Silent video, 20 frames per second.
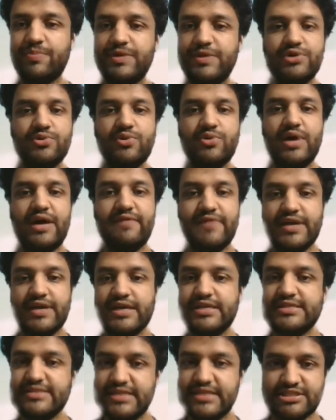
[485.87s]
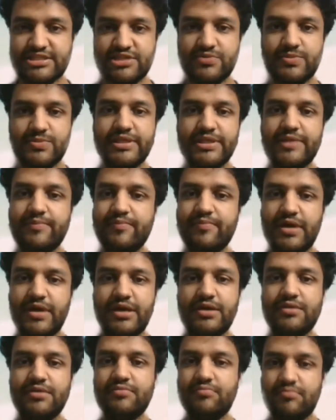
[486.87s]
open to having a discussion with them
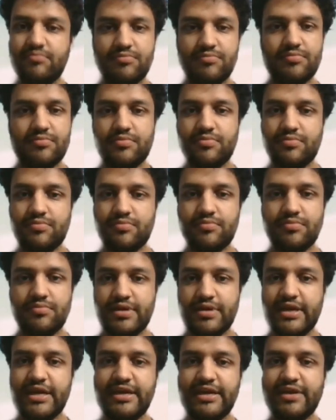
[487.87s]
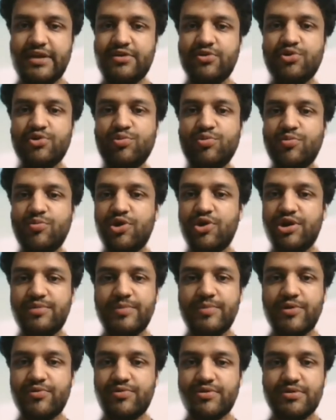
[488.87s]
and getting to know more
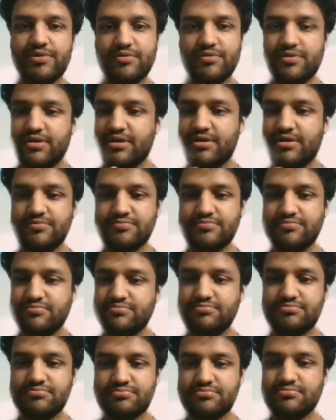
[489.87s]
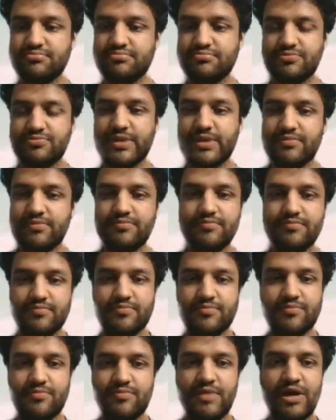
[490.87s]
about uh, well,
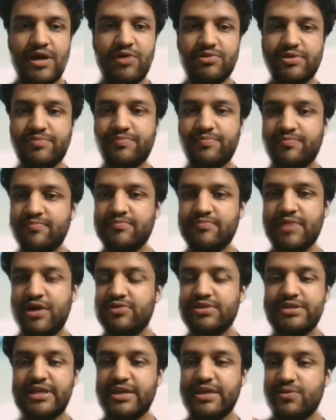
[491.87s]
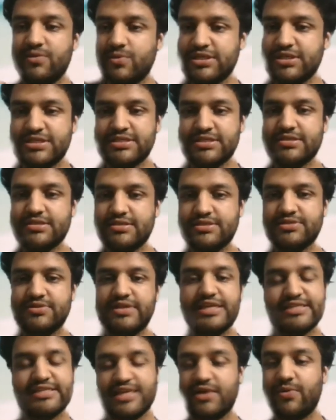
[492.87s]
how the how the thing works.
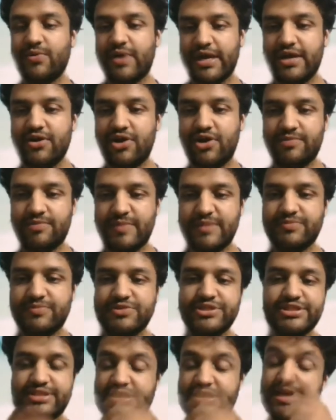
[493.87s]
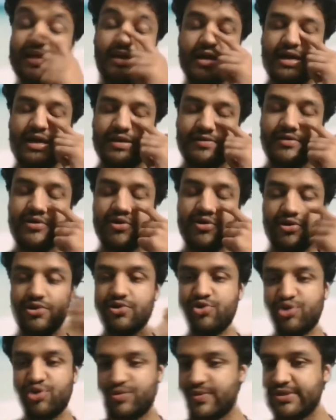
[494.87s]
So that's how I got my position. Like, I
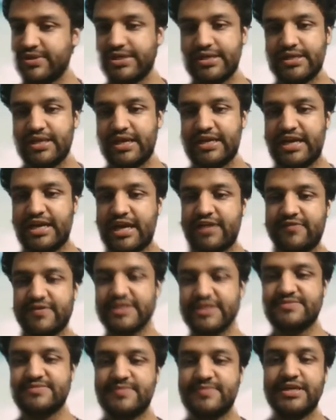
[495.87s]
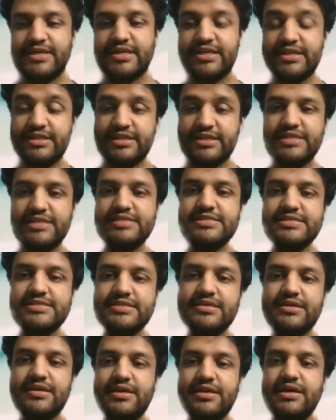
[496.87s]
got to know about an advertisement in
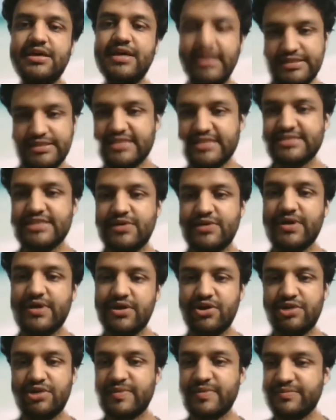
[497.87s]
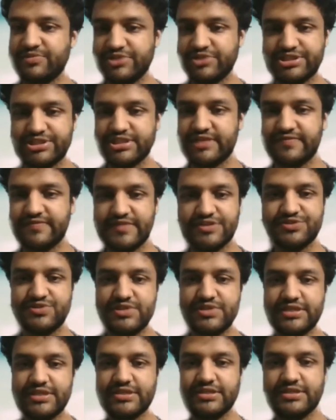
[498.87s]
Netherlands, and that's how I got my position
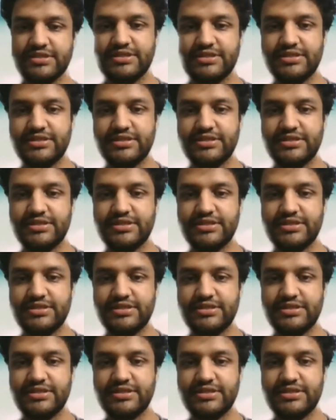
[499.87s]
eventually.